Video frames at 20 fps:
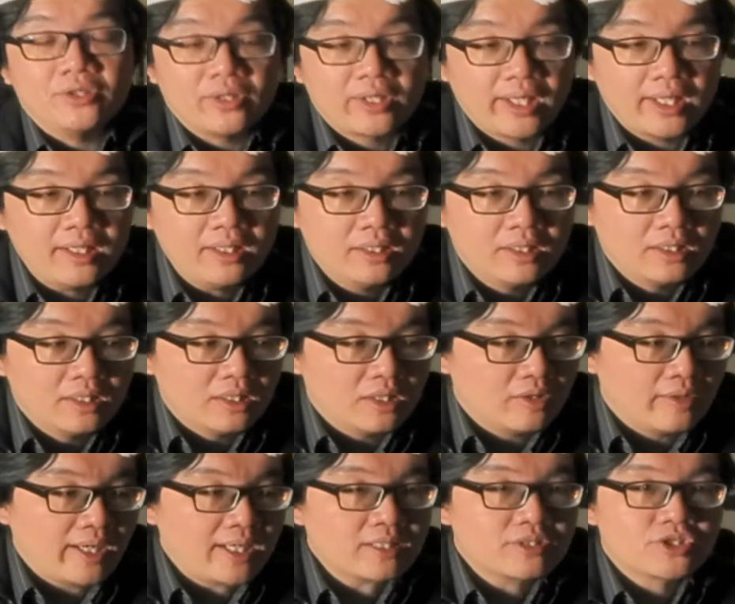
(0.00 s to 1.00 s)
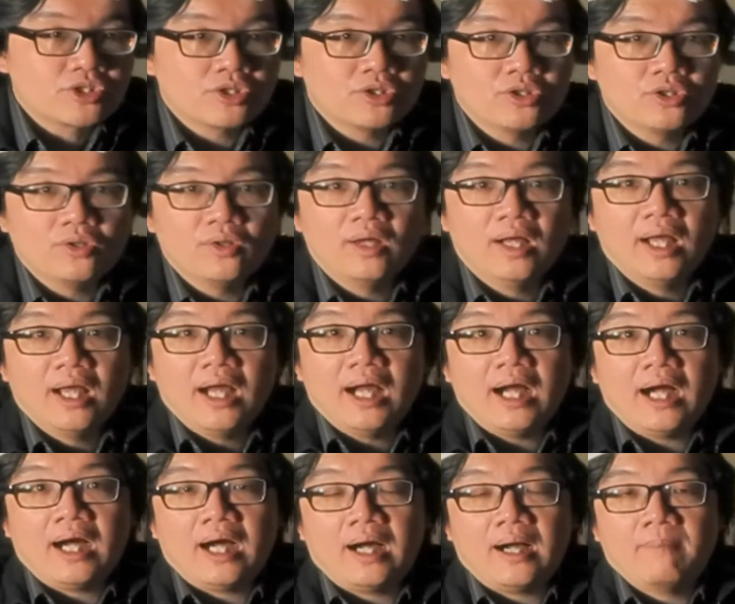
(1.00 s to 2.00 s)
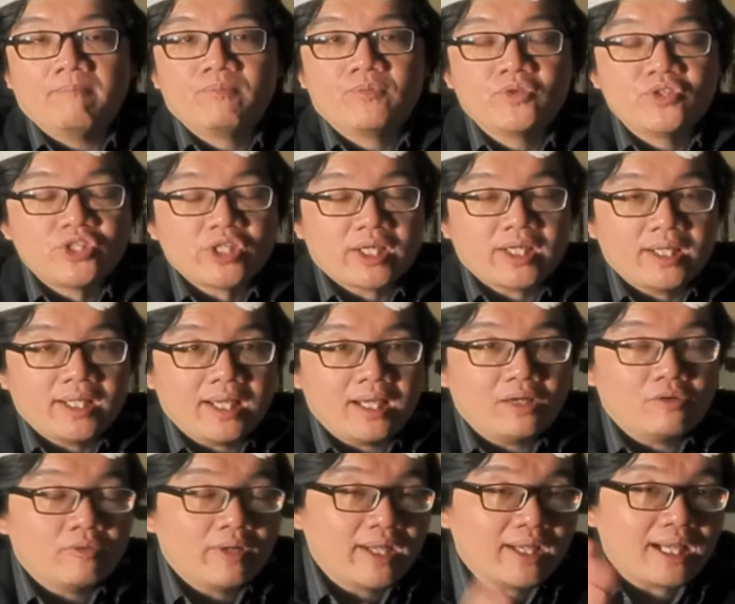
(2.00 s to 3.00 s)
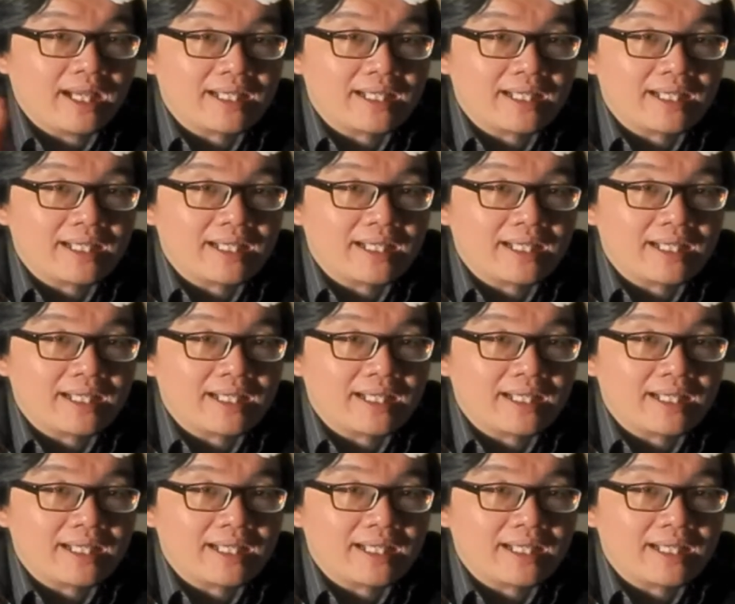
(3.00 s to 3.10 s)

Okay, right? So do check it out, right?